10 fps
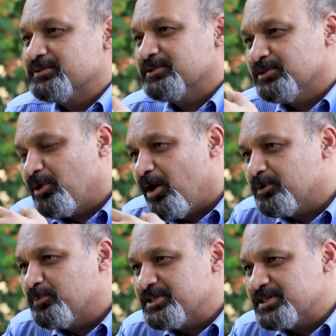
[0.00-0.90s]
lot
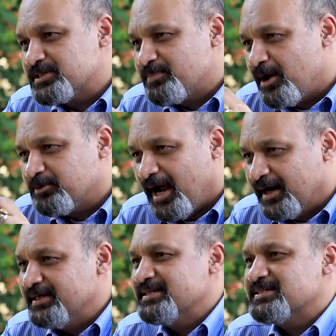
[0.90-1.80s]
which is about
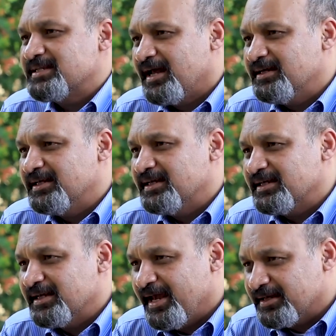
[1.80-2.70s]

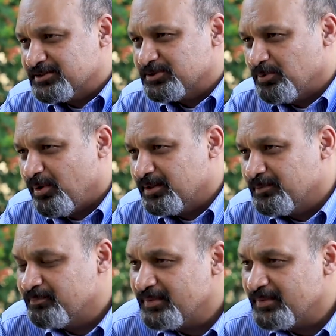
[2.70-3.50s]
understanding and so on.